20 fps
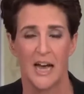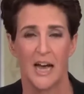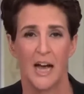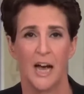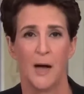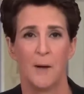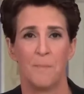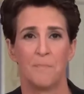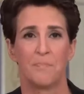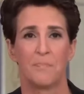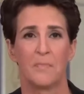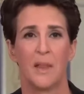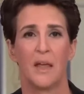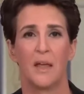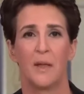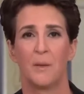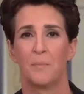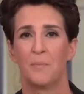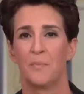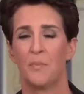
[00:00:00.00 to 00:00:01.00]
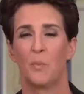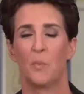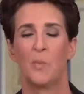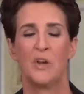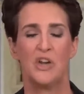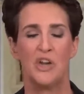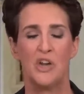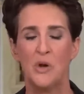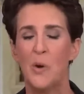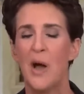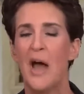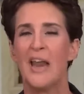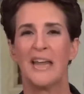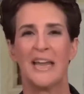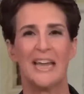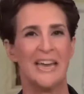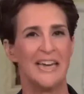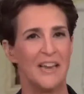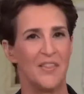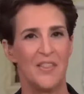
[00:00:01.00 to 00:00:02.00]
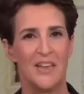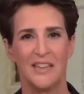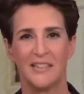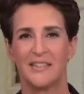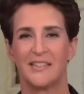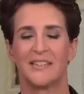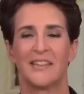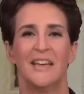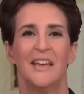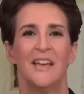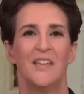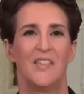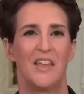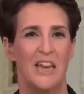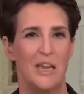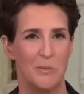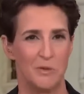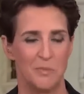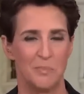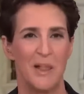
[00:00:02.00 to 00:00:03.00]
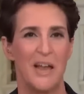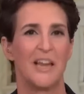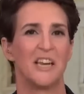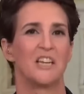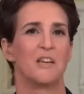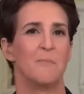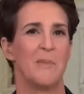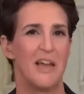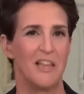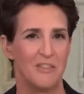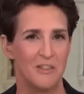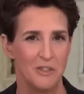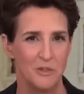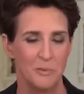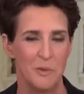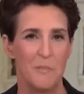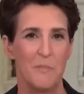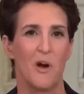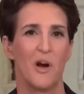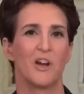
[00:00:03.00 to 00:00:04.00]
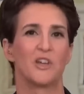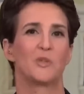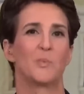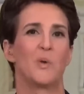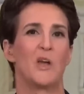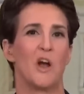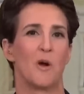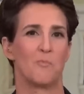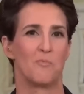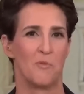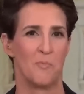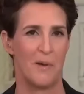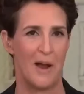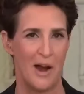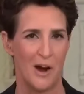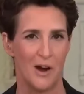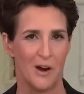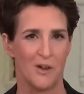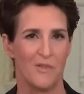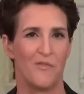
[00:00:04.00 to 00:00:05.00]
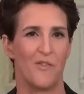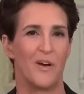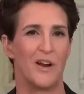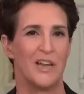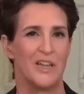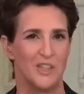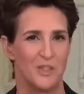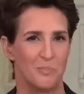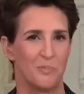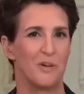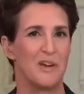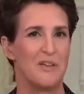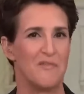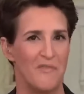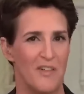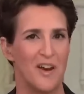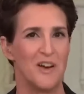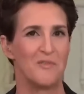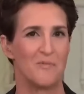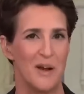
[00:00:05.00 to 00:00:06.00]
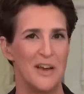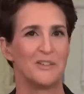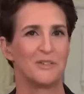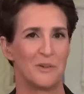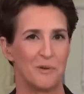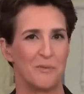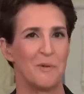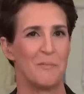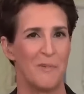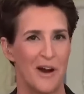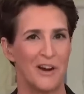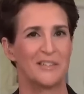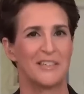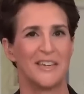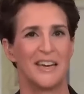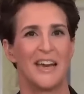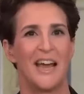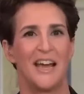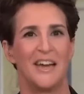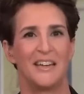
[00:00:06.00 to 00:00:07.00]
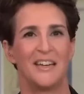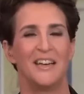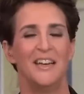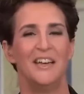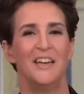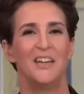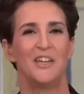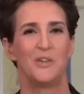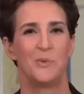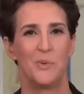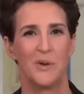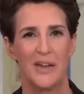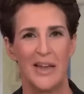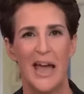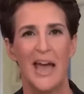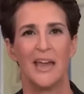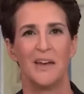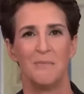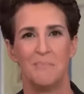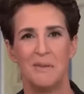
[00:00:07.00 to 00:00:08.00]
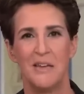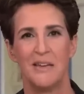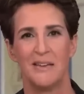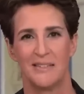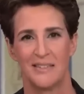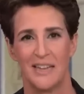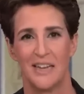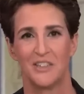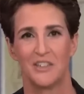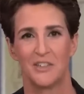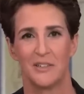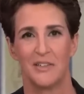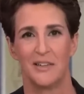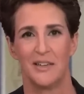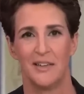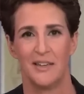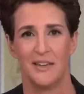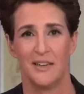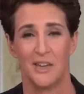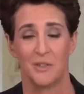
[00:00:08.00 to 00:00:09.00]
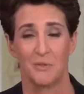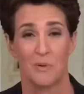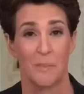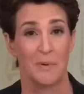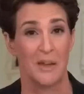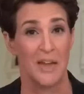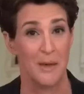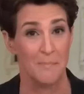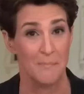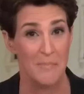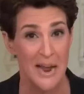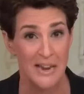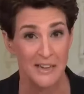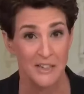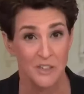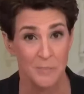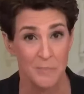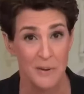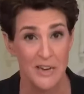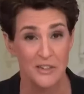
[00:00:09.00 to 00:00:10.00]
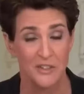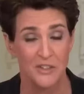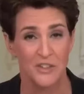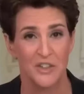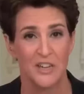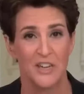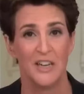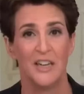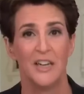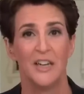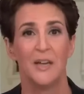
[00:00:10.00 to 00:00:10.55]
Um, we knew heading into this that he was planning to make these remarks. We are prepared for his pre fundraiser remarks tonight to again be essentially a Trump campaign speech.